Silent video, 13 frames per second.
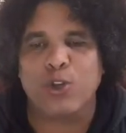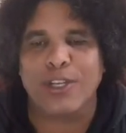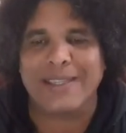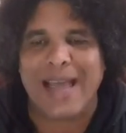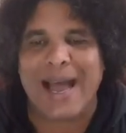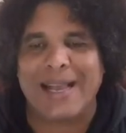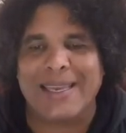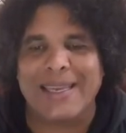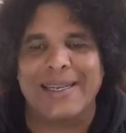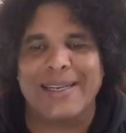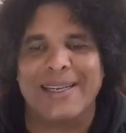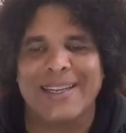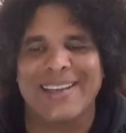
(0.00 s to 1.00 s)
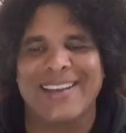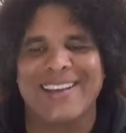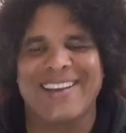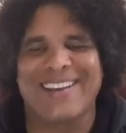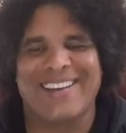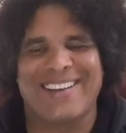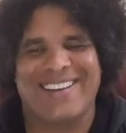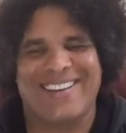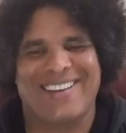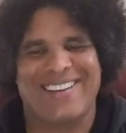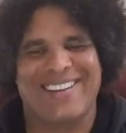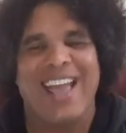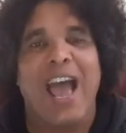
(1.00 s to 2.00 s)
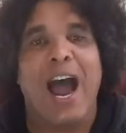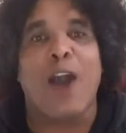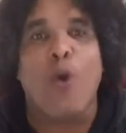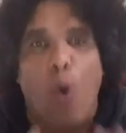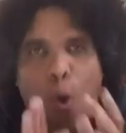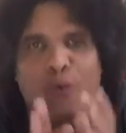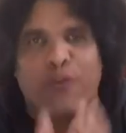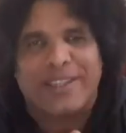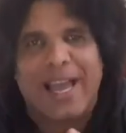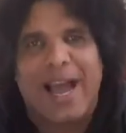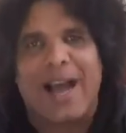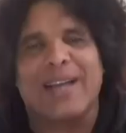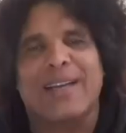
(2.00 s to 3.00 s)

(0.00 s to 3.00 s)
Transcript: talking or over talk.